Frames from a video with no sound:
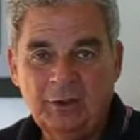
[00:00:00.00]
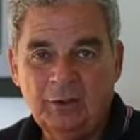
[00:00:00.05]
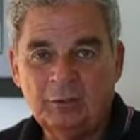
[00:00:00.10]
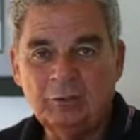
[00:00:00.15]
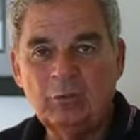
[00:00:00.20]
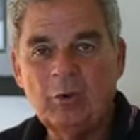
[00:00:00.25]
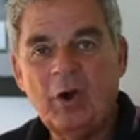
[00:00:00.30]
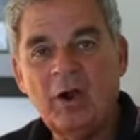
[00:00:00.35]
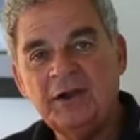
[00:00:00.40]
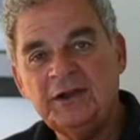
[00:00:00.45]

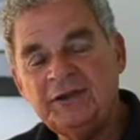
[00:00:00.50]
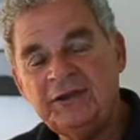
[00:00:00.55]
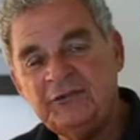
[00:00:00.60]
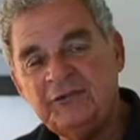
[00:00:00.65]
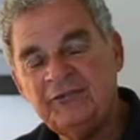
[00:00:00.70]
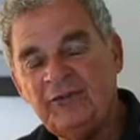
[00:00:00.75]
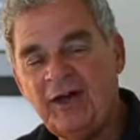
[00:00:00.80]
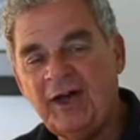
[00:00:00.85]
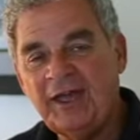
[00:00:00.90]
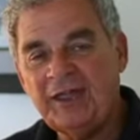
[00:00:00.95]
Ronnie
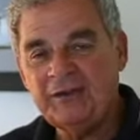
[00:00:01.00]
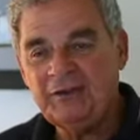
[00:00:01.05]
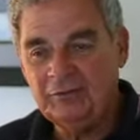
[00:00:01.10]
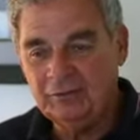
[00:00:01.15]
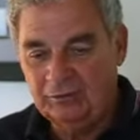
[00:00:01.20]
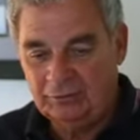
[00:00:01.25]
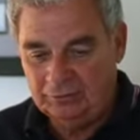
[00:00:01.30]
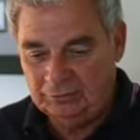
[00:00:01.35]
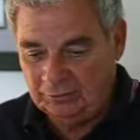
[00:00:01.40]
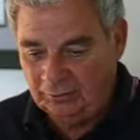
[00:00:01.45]
defied
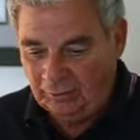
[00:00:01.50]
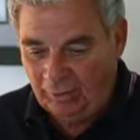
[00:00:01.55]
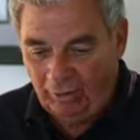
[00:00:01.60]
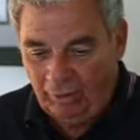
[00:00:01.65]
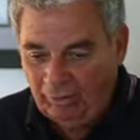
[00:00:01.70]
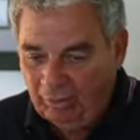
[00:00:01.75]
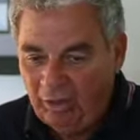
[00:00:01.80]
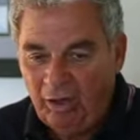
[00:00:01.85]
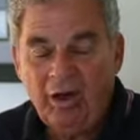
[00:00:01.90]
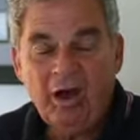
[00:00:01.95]

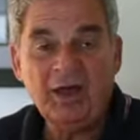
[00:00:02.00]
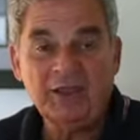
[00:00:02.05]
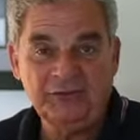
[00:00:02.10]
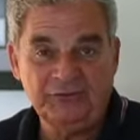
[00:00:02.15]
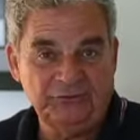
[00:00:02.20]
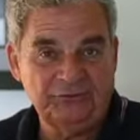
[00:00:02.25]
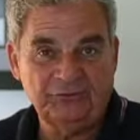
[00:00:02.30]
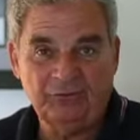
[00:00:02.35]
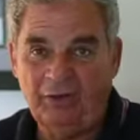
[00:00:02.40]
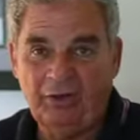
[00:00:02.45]
all
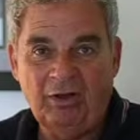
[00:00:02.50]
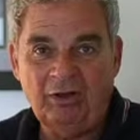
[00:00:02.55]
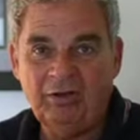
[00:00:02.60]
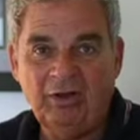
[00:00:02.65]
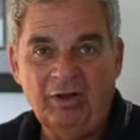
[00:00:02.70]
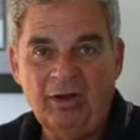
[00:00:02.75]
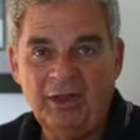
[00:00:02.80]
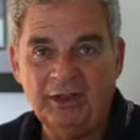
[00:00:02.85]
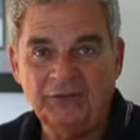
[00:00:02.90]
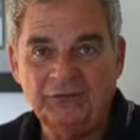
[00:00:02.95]
odds, all
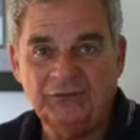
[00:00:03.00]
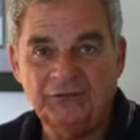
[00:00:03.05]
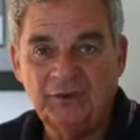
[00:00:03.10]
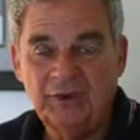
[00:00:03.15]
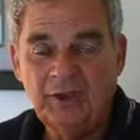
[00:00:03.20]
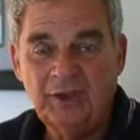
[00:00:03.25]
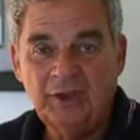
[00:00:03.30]
odds.